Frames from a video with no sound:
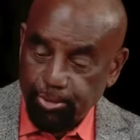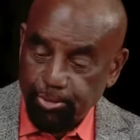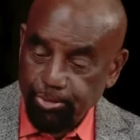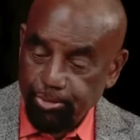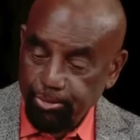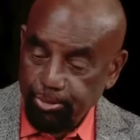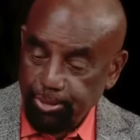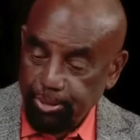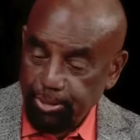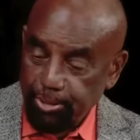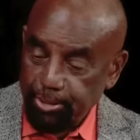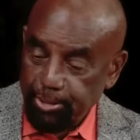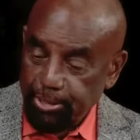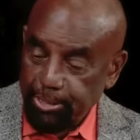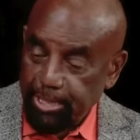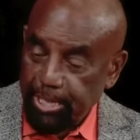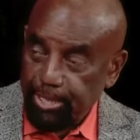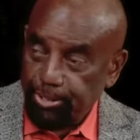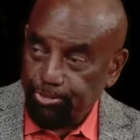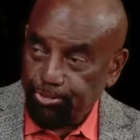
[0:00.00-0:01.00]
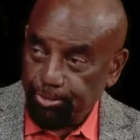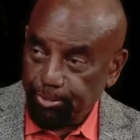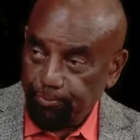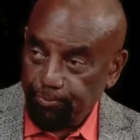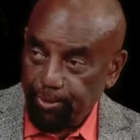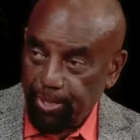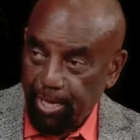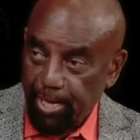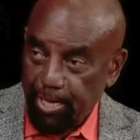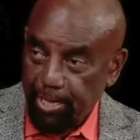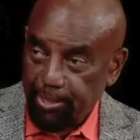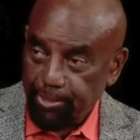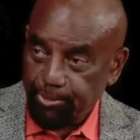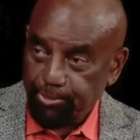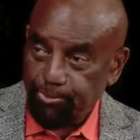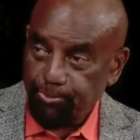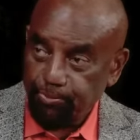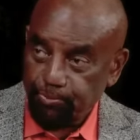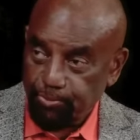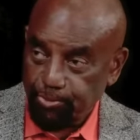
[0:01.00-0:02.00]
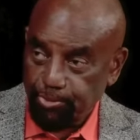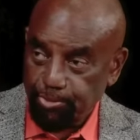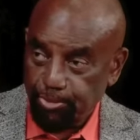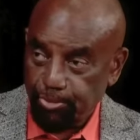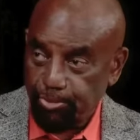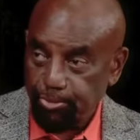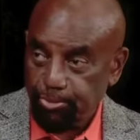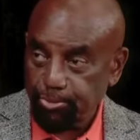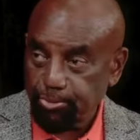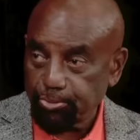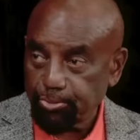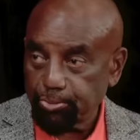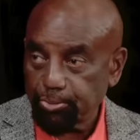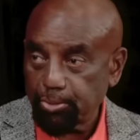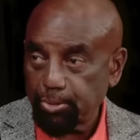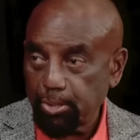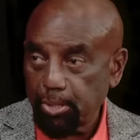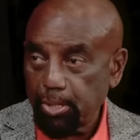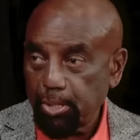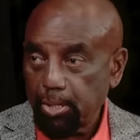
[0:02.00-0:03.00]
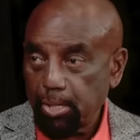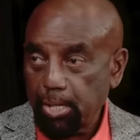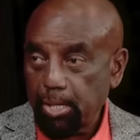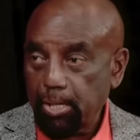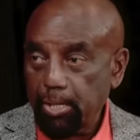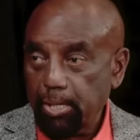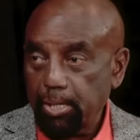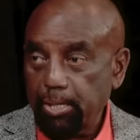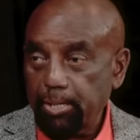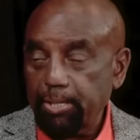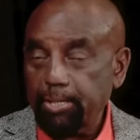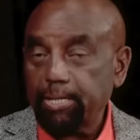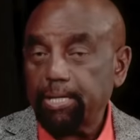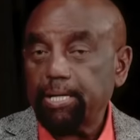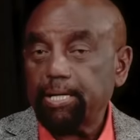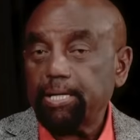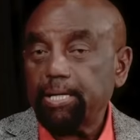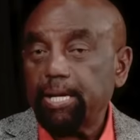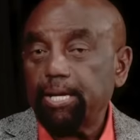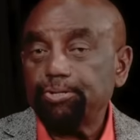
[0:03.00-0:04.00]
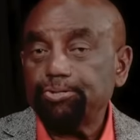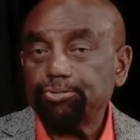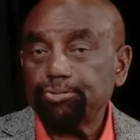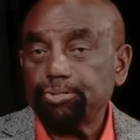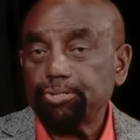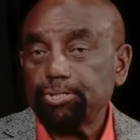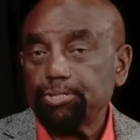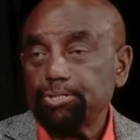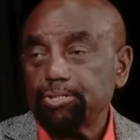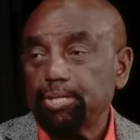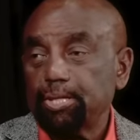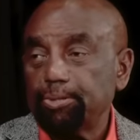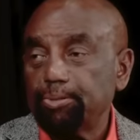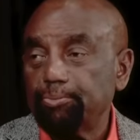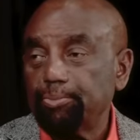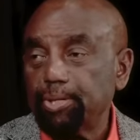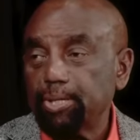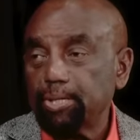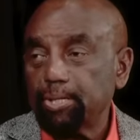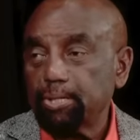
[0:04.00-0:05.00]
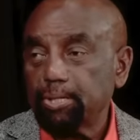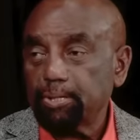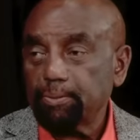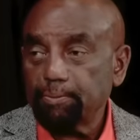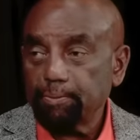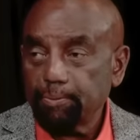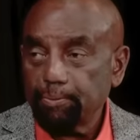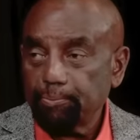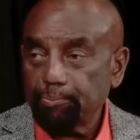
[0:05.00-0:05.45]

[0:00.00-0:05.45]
It's the nature of God that you return to. Oh, okay. And in that nature, there's nothing but love.